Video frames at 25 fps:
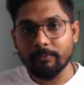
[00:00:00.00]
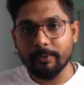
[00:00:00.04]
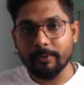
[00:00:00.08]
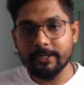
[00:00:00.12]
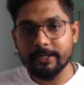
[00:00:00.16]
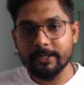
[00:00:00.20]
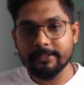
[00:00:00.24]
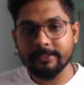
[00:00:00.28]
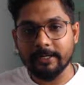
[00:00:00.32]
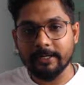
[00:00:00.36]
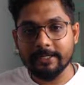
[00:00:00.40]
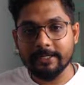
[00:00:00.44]

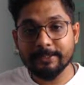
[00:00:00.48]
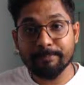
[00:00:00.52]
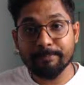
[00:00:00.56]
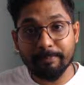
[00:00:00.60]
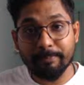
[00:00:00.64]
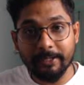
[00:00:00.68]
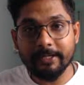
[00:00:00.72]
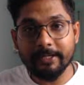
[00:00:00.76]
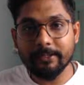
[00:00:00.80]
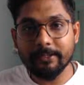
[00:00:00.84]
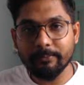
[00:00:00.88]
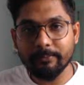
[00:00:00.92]
what is that,
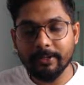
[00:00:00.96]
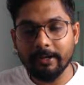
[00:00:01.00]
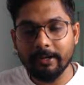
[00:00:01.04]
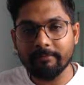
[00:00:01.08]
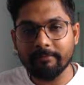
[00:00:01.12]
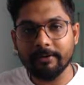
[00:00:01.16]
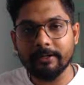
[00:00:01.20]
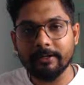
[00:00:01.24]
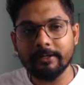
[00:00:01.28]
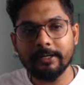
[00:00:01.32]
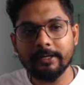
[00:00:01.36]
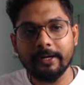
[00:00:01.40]
split we
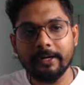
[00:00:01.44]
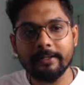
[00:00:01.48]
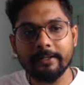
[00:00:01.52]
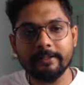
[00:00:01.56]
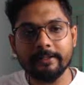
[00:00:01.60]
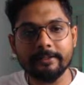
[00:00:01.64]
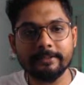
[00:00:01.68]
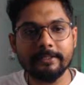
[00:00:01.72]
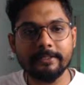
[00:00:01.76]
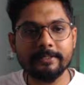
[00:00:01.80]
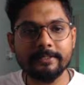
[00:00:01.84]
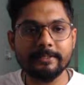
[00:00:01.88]
have learned,
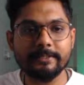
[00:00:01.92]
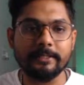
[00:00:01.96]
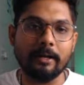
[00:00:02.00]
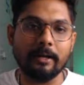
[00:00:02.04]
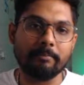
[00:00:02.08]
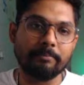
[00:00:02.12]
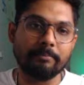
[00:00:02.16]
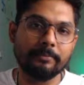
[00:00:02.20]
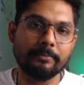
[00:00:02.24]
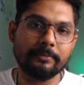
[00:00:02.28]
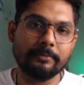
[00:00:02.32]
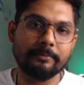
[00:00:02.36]
and this is the
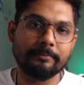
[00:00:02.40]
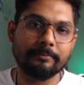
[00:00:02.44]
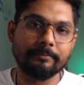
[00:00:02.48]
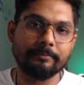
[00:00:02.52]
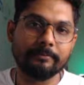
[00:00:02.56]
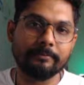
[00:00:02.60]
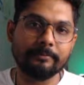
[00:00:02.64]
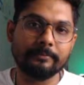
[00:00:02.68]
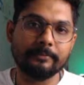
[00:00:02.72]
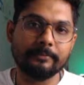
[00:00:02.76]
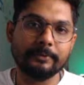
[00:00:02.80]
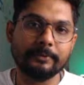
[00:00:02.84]
sub.
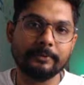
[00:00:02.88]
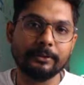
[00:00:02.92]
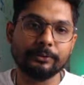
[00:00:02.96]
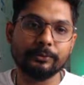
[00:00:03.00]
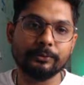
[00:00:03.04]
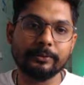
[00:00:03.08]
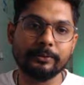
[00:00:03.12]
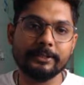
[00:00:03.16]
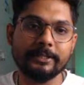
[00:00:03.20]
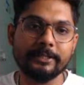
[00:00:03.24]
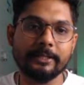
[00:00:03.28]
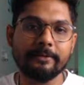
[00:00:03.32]

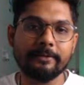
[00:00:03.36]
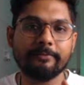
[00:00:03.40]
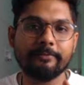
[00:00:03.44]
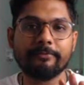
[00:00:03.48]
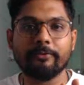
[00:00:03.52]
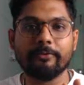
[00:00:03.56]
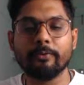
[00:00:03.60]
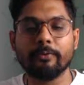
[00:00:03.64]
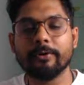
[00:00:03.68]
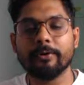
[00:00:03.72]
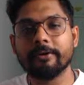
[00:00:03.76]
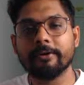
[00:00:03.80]
So these are the
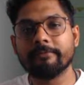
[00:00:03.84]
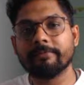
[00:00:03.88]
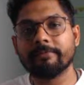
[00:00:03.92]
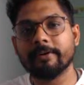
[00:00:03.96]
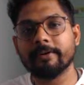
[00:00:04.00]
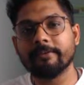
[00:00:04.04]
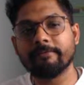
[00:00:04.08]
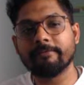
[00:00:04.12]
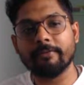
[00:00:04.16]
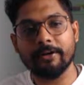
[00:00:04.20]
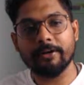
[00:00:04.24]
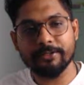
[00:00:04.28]
4
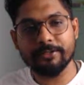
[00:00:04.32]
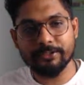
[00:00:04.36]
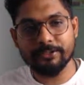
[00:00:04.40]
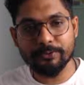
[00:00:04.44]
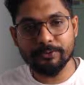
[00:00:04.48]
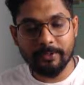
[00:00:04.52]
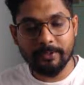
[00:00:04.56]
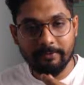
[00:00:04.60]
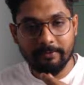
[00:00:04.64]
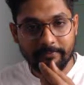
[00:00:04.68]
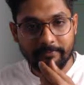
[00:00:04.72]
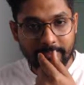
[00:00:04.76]
different
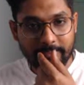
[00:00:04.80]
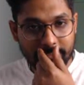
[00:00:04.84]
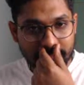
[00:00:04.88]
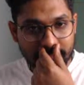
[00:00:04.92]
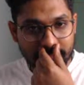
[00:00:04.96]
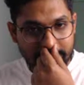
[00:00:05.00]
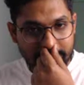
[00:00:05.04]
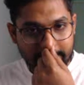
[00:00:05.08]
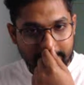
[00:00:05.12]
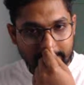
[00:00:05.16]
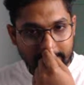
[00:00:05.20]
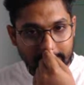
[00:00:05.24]
functions we have
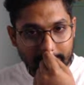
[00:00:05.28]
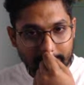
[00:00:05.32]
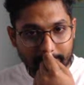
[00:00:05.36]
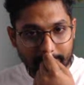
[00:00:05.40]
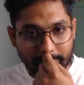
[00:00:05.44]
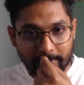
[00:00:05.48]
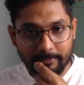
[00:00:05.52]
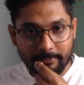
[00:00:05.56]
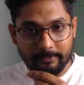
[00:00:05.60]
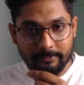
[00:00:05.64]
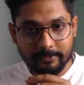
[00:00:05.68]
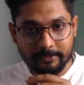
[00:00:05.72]
learned
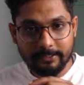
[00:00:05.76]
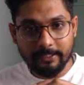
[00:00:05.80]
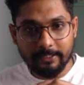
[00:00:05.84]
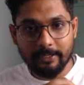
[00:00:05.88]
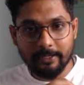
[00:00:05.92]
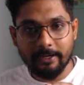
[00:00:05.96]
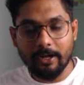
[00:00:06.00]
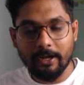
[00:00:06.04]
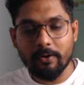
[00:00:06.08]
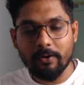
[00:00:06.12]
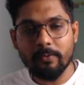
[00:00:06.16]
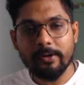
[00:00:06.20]

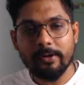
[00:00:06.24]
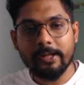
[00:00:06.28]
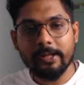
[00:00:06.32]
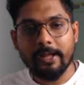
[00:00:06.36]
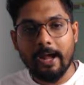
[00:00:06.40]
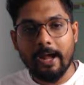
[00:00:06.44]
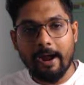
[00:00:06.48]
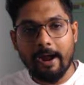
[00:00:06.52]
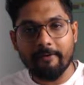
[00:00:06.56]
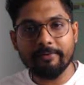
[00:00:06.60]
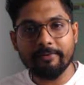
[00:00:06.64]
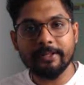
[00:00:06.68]
till now.
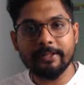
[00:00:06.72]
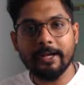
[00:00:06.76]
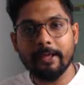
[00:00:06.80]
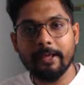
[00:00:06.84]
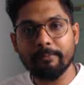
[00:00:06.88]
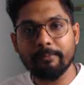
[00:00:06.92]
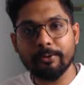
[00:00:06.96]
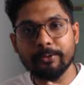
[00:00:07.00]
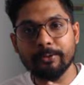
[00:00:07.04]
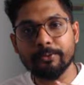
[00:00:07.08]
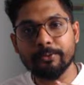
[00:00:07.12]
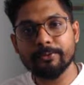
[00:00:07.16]
After that,
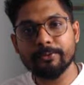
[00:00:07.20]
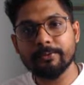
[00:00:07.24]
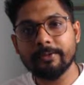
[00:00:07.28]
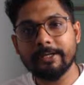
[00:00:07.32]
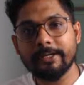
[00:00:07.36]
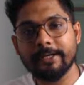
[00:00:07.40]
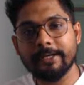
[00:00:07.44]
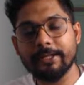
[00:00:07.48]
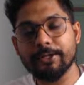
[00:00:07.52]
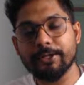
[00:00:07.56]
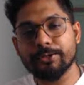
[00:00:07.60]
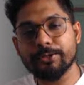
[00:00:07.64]
I'm going to
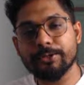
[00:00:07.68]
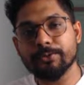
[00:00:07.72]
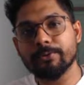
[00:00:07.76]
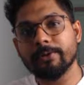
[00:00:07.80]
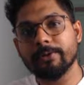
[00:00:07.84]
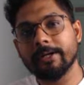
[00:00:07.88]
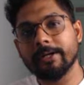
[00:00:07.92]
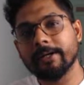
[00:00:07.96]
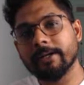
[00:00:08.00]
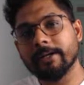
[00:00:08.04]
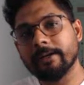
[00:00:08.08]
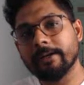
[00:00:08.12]
teach you
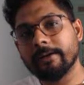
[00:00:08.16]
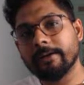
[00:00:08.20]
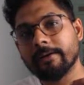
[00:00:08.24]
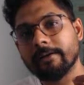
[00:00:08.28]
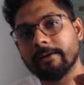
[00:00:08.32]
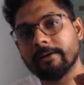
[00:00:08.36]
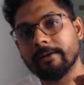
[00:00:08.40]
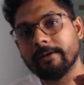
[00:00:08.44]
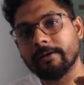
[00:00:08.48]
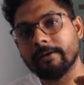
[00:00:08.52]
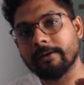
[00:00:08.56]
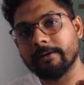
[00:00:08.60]

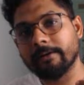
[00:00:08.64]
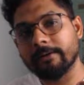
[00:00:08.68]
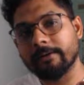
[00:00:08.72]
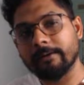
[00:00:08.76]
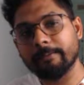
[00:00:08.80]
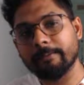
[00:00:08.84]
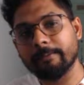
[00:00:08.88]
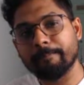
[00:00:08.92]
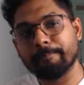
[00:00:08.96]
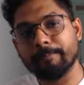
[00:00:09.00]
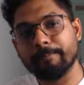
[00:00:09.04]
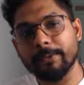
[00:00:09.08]

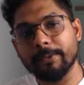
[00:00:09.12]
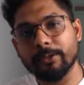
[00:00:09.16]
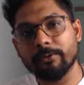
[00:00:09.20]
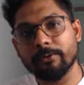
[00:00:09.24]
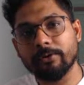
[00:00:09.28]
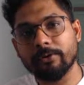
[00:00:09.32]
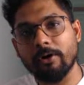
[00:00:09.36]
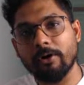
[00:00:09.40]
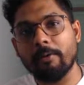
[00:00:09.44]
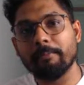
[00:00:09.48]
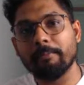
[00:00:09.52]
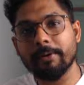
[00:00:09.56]
little
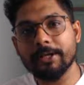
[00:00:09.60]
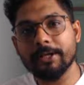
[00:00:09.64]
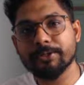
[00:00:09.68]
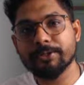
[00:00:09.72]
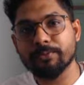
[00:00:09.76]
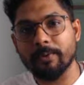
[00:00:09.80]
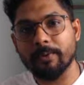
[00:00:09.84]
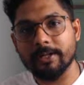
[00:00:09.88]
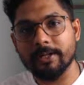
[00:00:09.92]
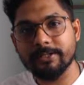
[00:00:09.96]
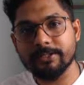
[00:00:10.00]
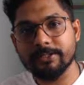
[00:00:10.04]

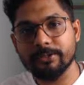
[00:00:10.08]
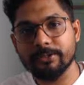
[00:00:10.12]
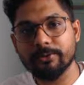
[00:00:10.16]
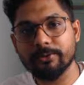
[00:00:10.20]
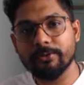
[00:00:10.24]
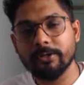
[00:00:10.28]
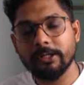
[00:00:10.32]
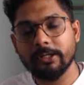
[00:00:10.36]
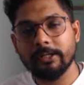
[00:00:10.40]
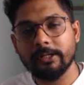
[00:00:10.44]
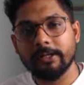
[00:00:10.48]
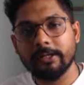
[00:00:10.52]
complex ones. There
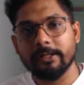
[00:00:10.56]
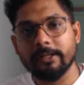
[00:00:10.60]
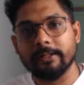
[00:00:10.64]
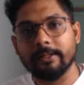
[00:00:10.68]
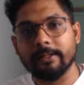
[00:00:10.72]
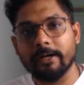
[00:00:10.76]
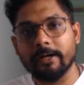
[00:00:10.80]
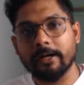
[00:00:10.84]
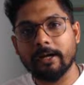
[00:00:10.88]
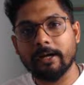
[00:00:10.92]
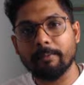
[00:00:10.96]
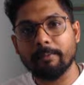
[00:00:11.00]

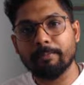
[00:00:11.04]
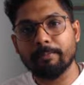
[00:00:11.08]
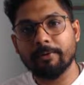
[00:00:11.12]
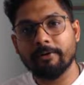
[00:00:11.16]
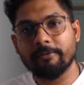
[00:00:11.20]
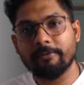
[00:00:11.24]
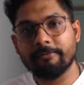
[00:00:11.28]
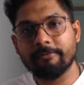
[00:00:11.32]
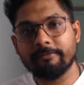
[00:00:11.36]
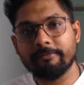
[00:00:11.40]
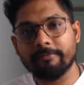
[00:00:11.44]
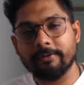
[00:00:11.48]
are a couple
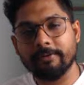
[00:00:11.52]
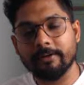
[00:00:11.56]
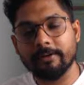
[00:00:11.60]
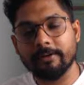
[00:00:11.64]
of